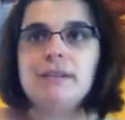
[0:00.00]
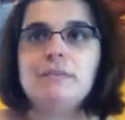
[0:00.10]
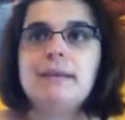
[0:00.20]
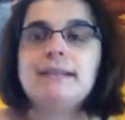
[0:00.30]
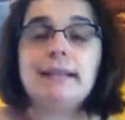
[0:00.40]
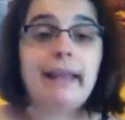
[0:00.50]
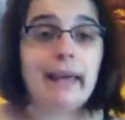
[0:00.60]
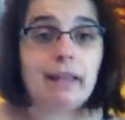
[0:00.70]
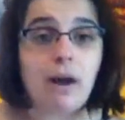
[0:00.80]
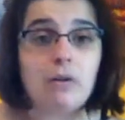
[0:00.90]
was the
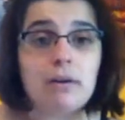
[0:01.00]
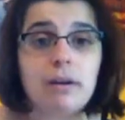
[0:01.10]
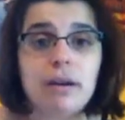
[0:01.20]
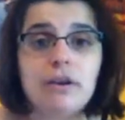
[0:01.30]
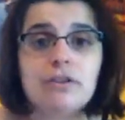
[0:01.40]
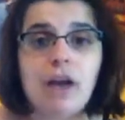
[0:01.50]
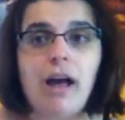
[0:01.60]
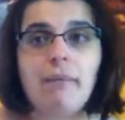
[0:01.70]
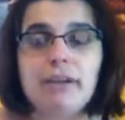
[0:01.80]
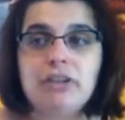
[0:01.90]
Lalo
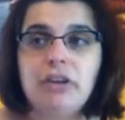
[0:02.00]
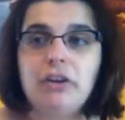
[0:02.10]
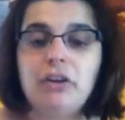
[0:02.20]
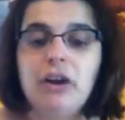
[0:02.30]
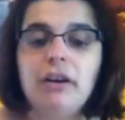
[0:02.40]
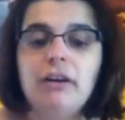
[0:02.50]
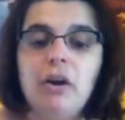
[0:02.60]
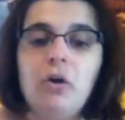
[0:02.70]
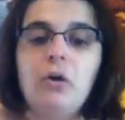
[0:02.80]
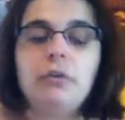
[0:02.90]
shawl by Shannon Cook,
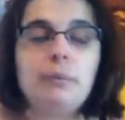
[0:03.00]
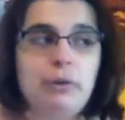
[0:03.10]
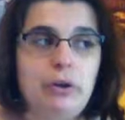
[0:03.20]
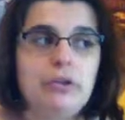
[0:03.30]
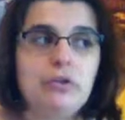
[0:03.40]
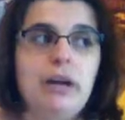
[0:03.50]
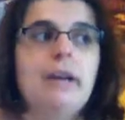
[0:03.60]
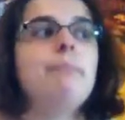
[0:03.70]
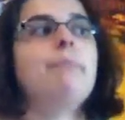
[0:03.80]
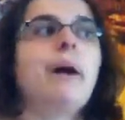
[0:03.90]
the Pure
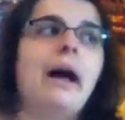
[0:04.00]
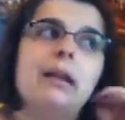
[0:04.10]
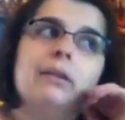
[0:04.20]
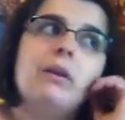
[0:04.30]
Joy by